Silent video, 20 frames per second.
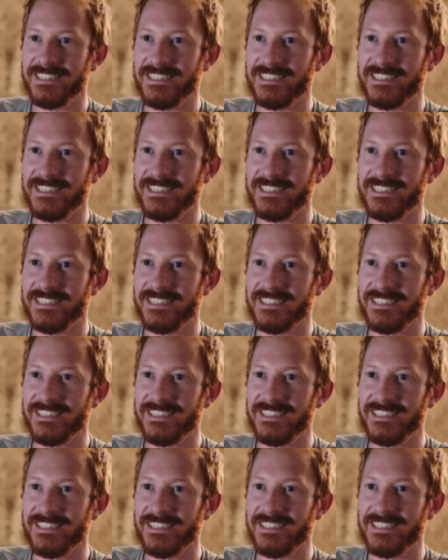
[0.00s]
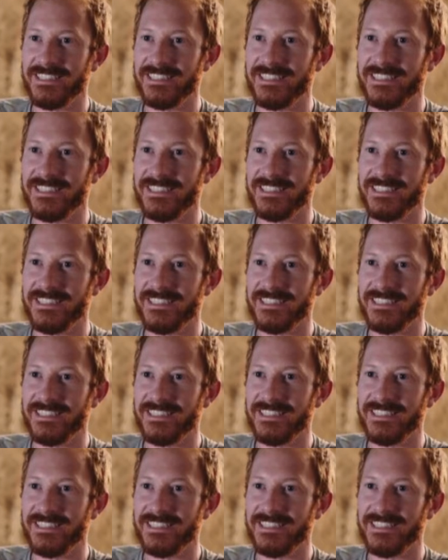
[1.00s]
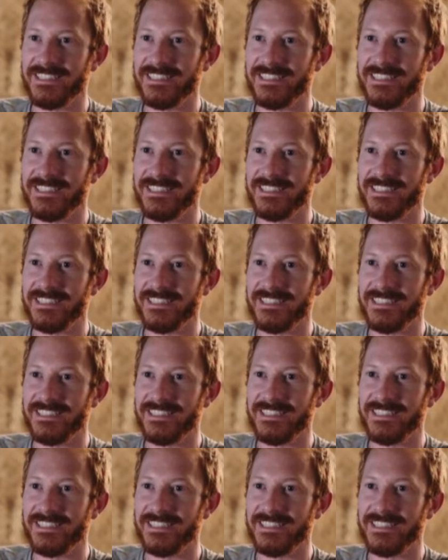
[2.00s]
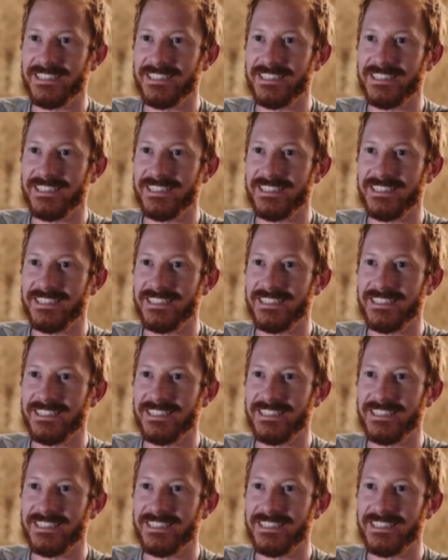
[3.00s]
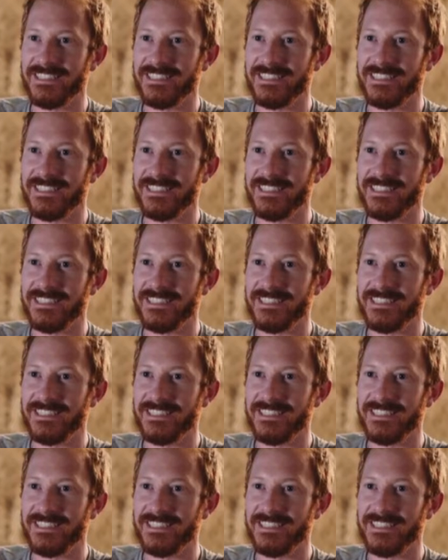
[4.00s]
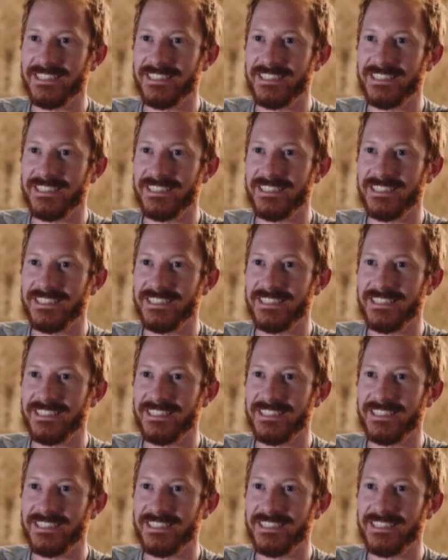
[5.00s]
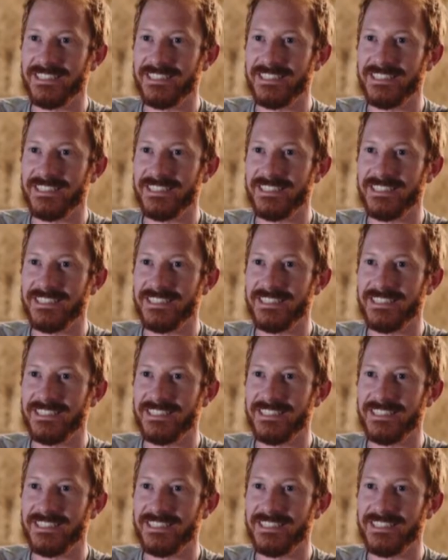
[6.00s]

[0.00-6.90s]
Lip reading: No words are spoken by the person on screen.